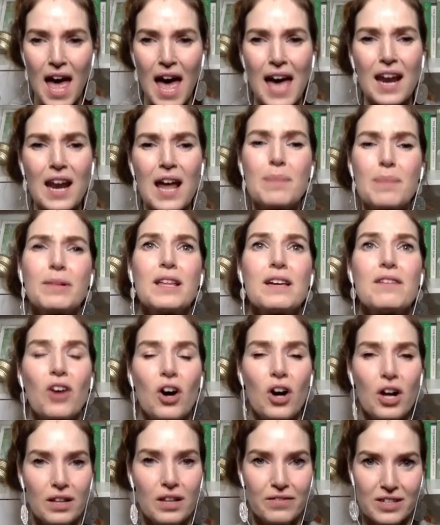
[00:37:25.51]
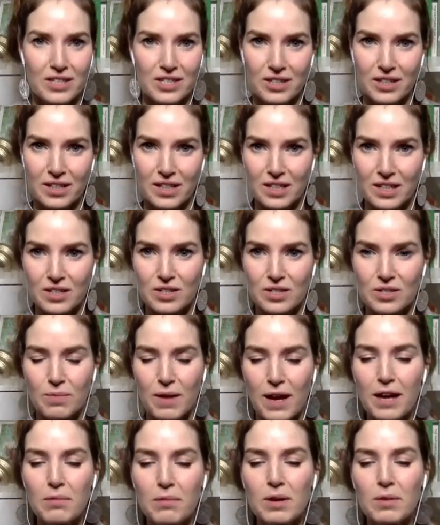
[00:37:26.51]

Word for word: And I believe all of us are leaders, right?